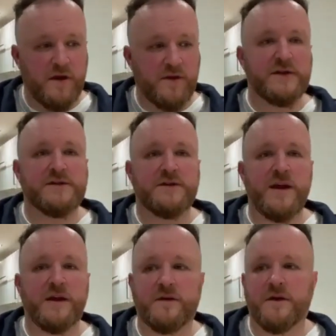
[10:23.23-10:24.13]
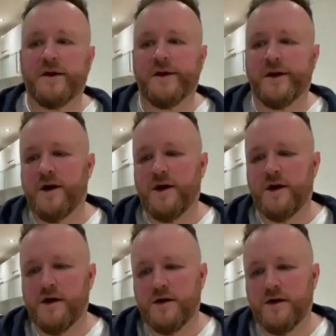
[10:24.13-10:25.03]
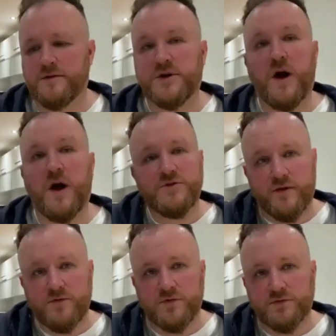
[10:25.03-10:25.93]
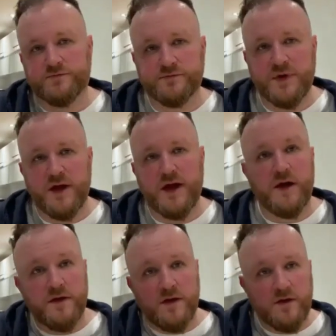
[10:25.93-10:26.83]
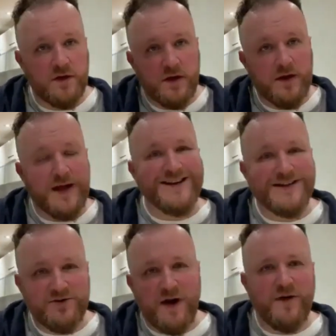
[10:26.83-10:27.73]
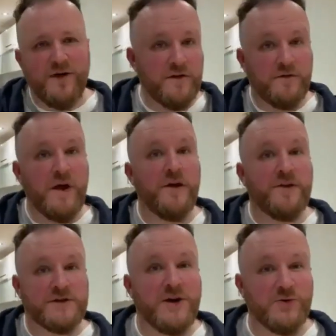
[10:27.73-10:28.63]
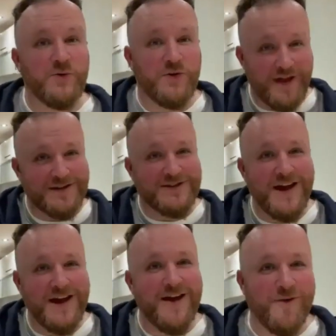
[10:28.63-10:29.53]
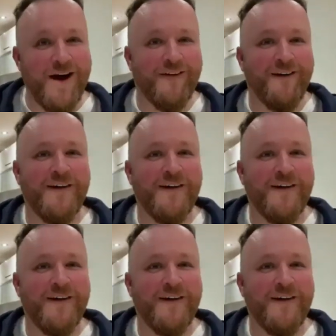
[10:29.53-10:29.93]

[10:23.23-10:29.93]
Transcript: things like time travel and other other special things. Yeah, wow.